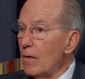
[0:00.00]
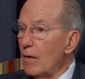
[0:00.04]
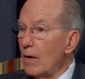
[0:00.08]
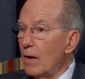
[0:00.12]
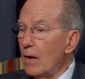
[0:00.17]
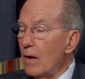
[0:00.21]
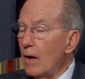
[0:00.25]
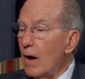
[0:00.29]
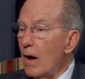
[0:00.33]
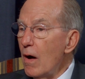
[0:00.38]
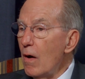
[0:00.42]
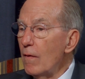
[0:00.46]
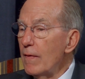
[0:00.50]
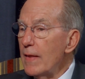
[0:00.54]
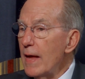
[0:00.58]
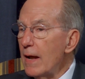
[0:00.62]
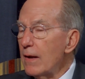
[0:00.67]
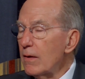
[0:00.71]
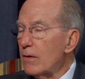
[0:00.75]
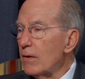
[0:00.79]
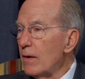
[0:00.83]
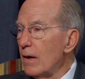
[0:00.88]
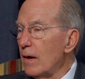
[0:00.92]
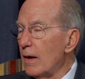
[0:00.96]
All
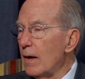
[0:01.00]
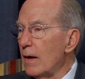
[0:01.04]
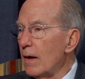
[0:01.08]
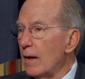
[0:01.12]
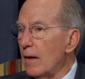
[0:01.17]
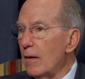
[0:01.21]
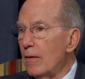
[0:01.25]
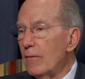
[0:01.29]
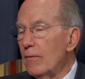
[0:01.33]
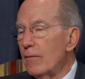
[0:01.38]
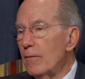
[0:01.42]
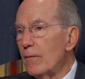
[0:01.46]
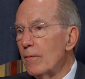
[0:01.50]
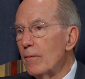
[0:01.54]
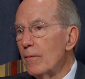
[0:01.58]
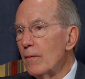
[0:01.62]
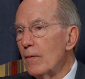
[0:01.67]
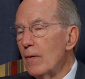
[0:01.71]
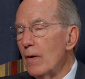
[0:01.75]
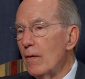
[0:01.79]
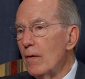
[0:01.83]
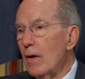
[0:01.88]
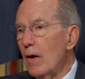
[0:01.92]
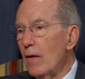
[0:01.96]

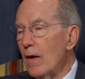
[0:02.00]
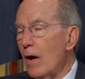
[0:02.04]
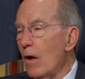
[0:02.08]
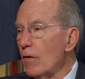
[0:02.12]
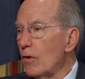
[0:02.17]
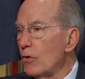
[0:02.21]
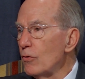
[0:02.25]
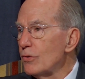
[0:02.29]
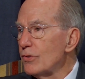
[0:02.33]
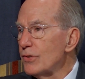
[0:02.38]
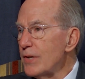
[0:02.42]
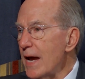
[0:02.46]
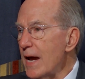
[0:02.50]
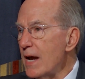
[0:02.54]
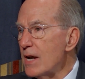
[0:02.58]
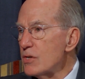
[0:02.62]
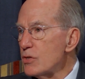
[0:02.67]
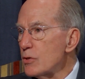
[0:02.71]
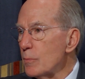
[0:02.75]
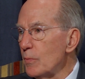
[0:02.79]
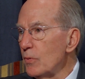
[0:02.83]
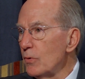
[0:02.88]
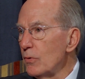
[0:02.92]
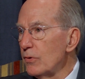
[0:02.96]
those
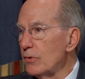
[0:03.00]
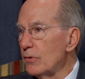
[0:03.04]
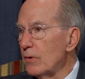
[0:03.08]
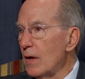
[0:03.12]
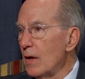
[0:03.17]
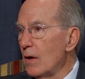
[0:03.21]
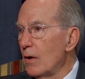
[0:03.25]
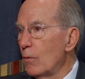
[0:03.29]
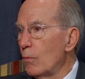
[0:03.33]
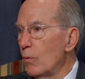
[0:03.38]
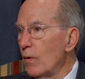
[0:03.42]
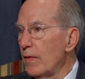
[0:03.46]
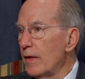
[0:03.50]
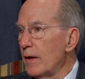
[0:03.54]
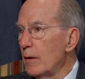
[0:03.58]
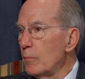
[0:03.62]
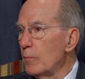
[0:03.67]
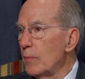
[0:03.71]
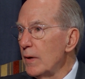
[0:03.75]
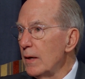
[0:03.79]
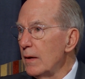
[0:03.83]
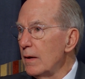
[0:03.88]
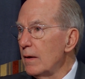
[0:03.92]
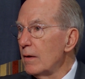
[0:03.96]
tangibles will then
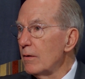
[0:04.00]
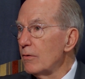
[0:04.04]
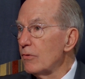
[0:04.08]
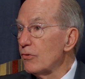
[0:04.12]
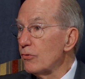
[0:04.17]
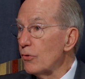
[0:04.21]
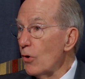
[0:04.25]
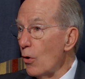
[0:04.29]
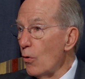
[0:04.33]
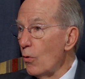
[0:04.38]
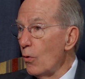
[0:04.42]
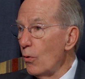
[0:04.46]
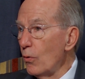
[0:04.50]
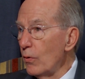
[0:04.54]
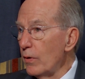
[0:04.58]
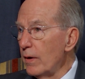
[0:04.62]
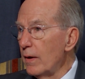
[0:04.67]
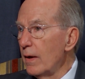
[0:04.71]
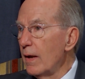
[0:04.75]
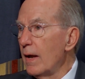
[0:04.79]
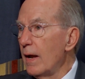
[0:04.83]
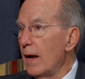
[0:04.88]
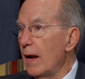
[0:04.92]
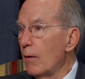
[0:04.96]
be sold,
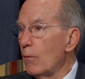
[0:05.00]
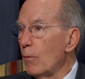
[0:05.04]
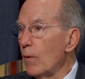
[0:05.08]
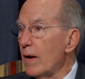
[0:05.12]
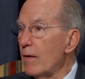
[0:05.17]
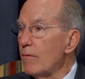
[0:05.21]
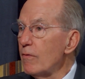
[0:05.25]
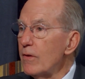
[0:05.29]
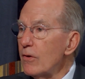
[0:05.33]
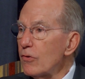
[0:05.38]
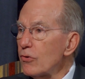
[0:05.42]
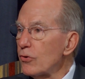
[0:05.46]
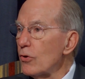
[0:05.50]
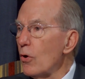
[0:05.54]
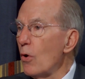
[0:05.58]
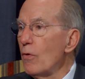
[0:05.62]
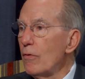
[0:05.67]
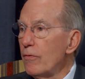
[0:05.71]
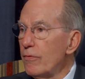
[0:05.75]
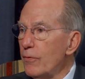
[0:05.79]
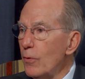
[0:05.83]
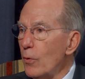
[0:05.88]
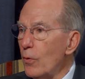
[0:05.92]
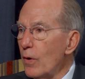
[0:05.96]
and whatever they're
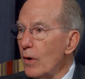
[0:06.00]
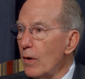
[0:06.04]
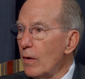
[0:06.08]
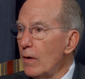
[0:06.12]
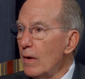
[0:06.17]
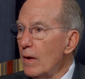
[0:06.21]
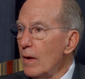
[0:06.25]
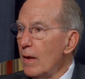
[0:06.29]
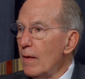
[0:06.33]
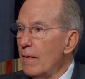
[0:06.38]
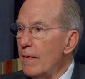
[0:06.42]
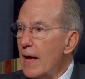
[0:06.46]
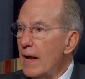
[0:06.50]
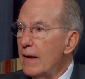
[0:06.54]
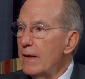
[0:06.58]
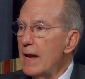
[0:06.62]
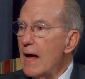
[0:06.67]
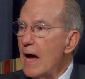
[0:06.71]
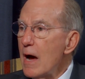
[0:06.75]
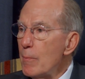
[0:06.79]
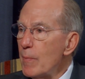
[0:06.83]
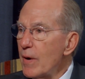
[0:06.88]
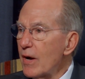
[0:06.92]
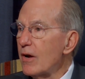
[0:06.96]
sold for, that
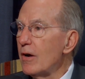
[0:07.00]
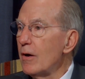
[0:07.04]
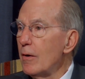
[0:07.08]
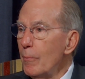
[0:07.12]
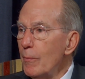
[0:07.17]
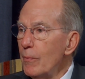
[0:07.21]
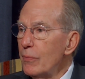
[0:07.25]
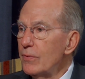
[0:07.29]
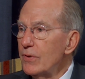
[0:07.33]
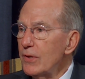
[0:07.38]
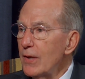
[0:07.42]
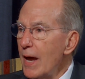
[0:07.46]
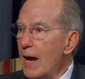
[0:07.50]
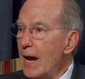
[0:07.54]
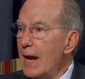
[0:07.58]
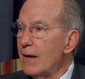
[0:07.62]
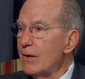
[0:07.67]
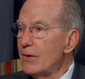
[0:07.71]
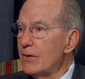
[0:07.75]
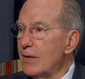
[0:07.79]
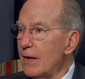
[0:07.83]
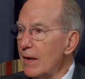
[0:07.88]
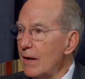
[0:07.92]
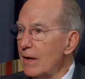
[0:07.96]
now becomes
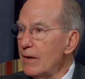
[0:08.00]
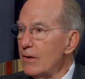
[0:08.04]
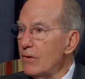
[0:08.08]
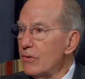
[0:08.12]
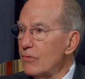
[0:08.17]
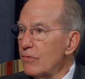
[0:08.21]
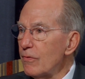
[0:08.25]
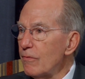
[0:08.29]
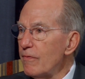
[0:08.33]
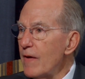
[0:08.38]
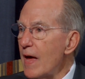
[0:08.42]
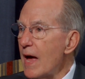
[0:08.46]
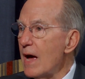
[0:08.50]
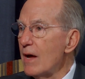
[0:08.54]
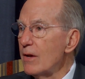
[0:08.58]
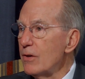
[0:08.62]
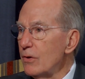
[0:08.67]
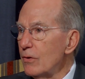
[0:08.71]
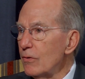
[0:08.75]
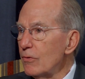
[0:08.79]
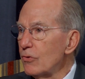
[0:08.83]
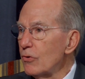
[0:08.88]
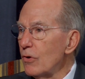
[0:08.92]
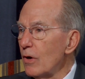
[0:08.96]
Aunt Tilly's value. So